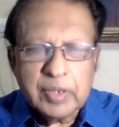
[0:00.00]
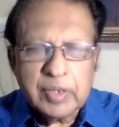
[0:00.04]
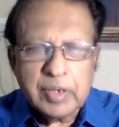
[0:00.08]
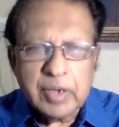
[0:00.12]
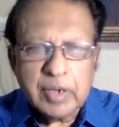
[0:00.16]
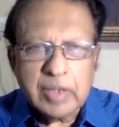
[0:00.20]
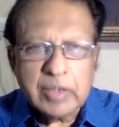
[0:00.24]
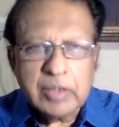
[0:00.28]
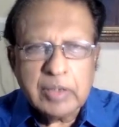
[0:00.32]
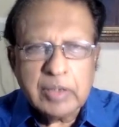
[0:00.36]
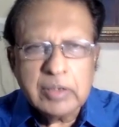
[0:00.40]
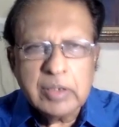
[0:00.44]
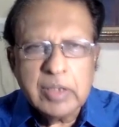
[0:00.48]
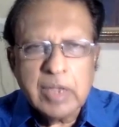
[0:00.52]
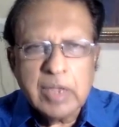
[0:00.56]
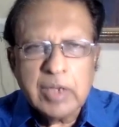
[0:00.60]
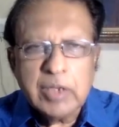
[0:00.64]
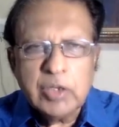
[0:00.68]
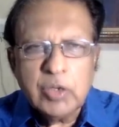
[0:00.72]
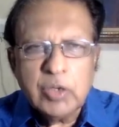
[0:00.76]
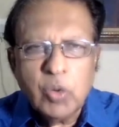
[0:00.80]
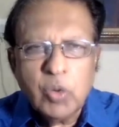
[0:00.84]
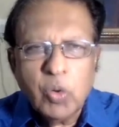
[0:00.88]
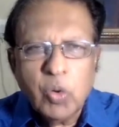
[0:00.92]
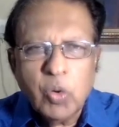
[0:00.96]
rather than
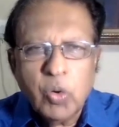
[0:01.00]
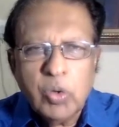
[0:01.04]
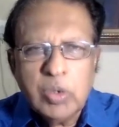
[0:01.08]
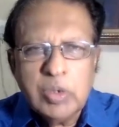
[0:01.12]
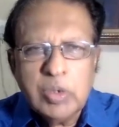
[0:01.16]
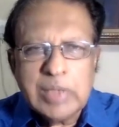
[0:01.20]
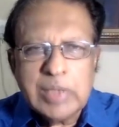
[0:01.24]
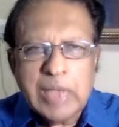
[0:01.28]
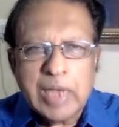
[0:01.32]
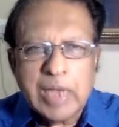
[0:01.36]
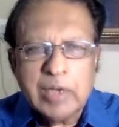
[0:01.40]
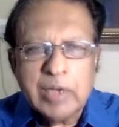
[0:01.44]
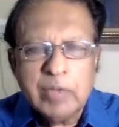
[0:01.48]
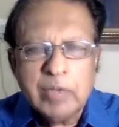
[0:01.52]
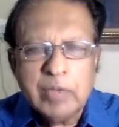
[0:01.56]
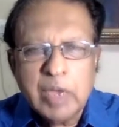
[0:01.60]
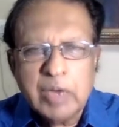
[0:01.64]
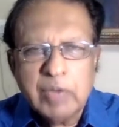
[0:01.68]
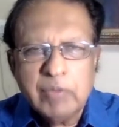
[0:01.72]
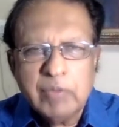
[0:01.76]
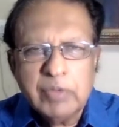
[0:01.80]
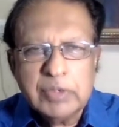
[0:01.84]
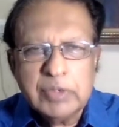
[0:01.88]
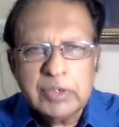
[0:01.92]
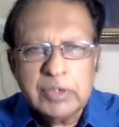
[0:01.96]
the old
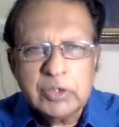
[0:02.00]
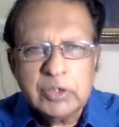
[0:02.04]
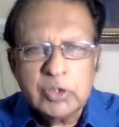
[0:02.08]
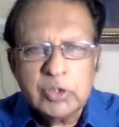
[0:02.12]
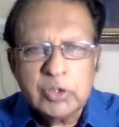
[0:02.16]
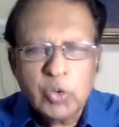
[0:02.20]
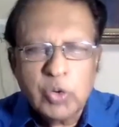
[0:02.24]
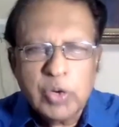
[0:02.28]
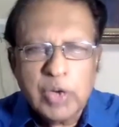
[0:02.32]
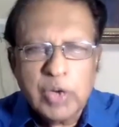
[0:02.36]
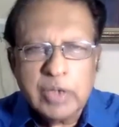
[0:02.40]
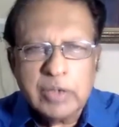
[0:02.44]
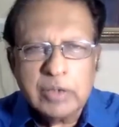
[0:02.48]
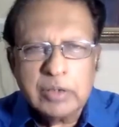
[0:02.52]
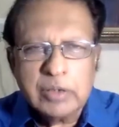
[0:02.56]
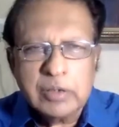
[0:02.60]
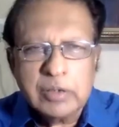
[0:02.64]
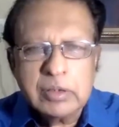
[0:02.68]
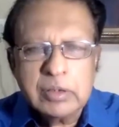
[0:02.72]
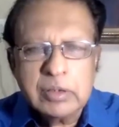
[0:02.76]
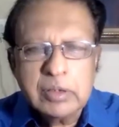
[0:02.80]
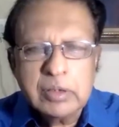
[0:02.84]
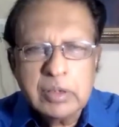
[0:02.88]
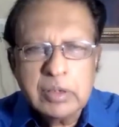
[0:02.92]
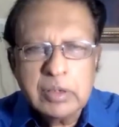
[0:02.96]
Taliban, which is known
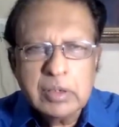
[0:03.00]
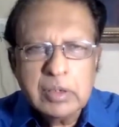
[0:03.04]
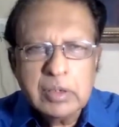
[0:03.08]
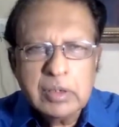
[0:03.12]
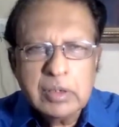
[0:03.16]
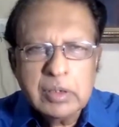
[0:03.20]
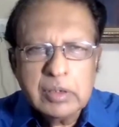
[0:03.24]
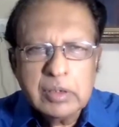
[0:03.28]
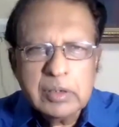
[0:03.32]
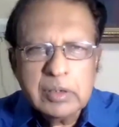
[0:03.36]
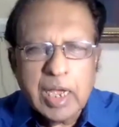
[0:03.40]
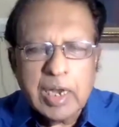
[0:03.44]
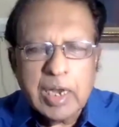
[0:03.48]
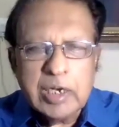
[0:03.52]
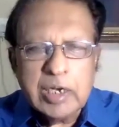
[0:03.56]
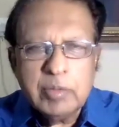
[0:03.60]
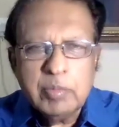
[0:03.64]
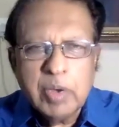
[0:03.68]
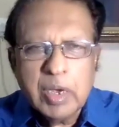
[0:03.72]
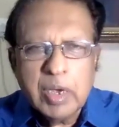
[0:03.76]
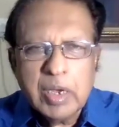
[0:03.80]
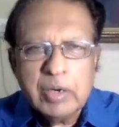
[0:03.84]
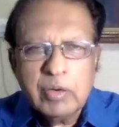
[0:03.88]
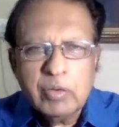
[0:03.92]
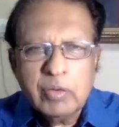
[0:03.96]
as
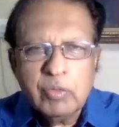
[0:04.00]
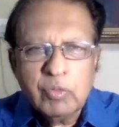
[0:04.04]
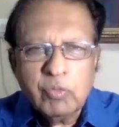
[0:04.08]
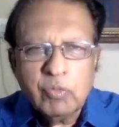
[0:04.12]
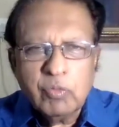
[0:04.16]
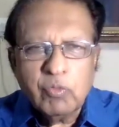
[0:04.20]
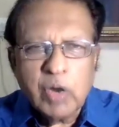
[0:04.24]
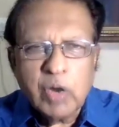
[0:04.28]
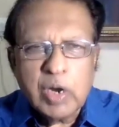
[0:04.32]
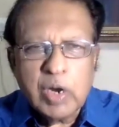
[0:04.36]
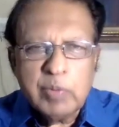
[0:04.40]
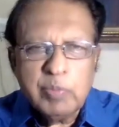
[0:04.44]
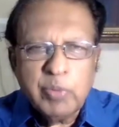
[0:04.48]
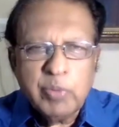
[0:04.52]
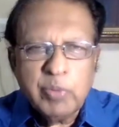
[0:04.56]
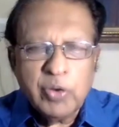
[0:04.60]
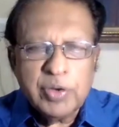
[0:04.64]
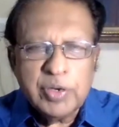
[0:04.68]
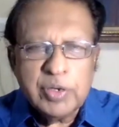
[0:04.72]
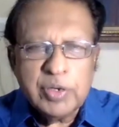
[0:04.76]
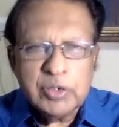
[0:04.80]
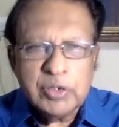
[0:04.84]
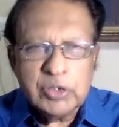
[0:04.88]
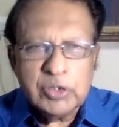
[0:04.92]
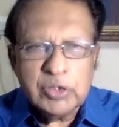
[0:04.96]
Taliban
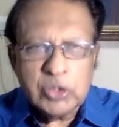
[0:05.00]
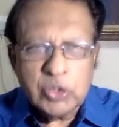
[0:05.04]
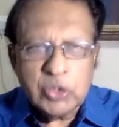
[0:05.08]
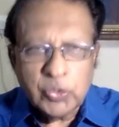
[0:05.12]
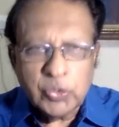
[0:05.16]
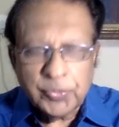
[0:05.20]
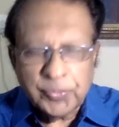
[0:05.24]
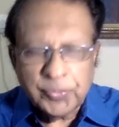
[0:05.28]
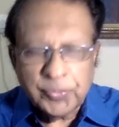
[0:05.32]
1.0.